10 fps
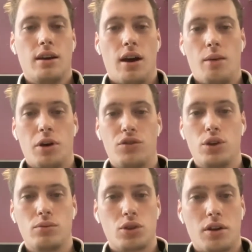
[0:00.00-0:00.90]
Have
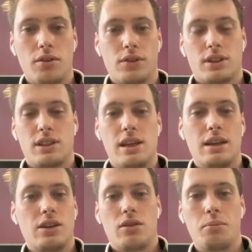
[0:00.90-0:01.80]
you sort of seen
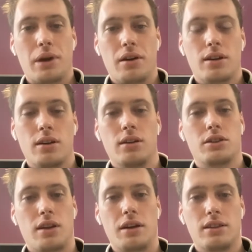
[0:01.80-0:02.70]
in your empirical
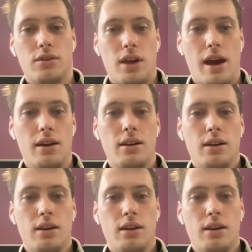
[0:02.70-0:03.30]
studies of that